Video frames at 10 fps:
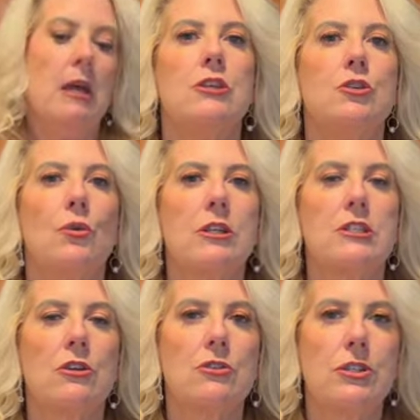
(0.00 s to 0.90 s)
Shore
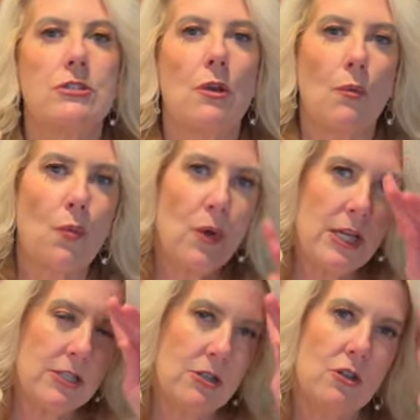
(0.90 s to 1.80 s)
excursions.
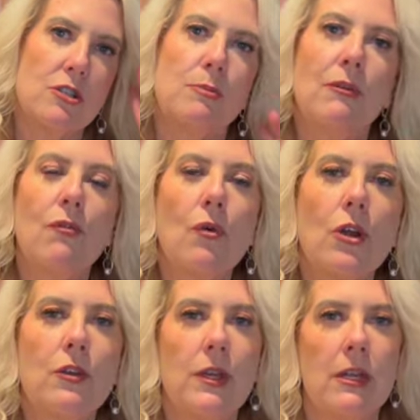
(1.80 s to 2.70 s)
Research before
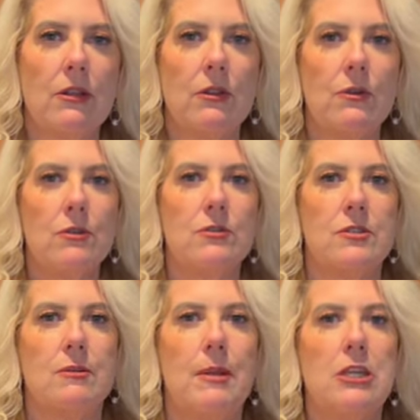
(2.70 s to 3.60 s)
you get on the cruise
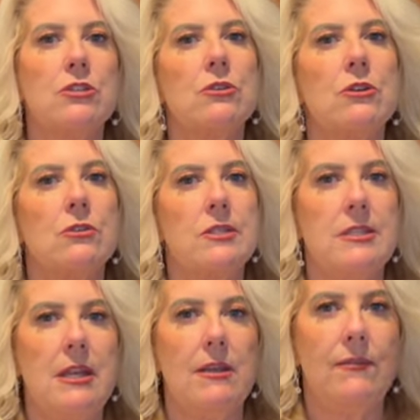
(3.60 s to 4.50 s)
to make sure you're
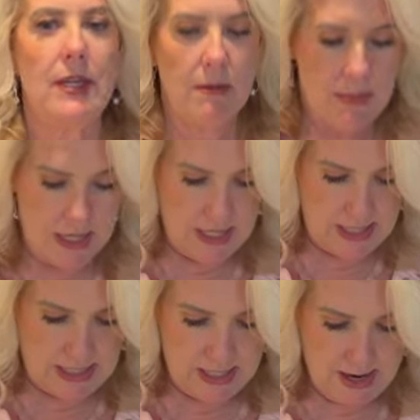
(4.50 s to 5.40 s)
saving
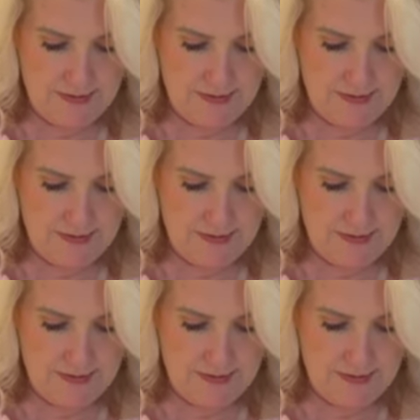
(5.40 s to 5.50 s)
money.